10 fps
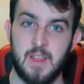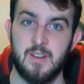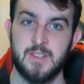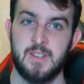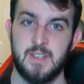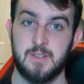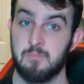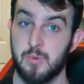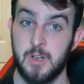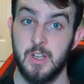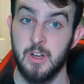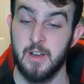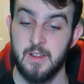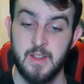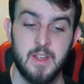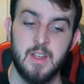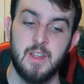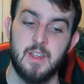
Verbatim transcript: to get 20,000 is pretty good.